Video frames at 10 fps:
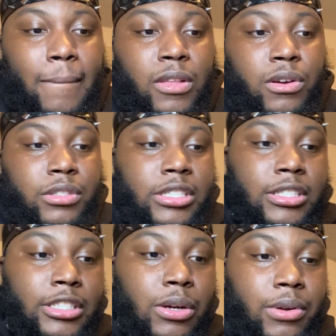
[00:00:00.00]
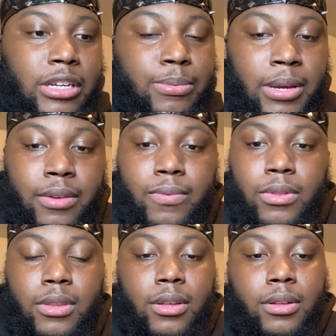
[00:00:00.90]
know, just to show this, man.
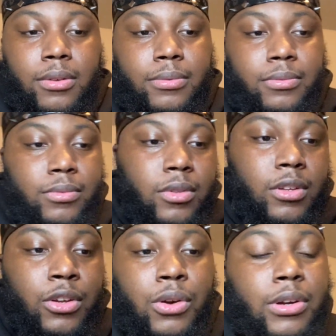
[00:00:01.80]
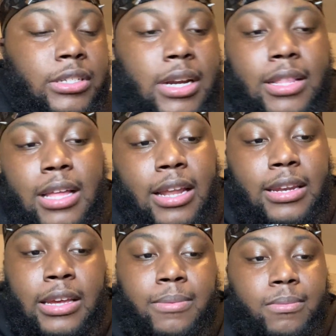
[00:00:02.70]
You know, it's not that
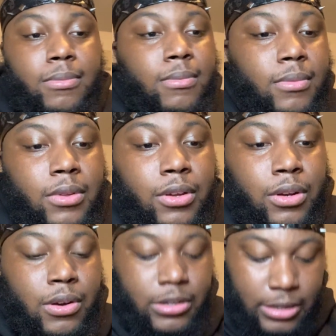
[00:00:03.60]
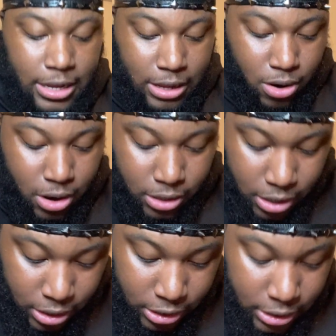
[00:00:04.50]
deep. You know, it's not that hard to
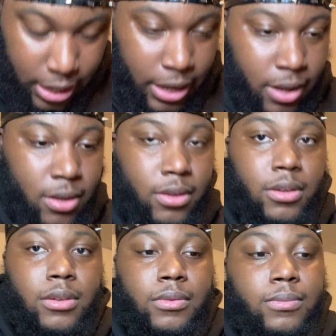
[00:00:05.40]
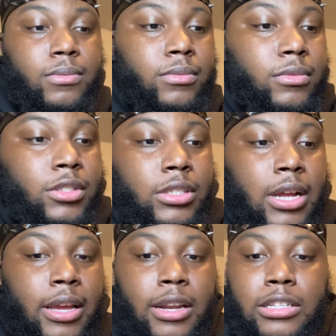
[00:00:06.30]
understand. So,
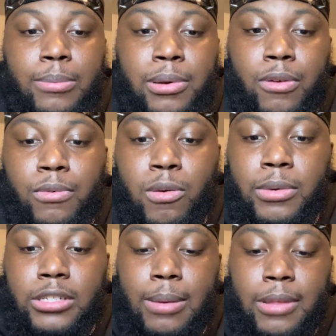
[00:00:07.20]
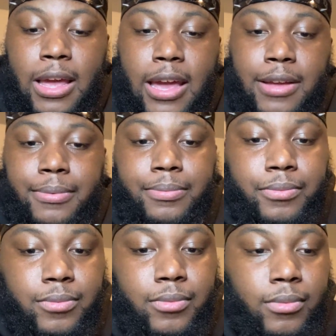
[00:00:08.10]
like, it is the book of Romans, chapter 8,
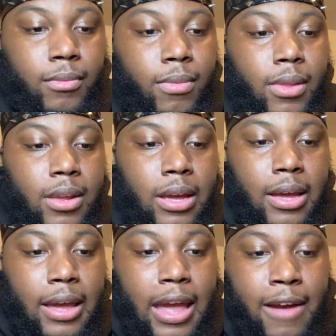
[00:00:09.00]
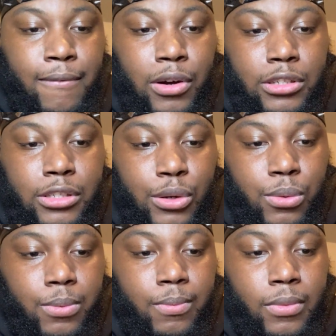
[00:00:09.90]
and verse 2,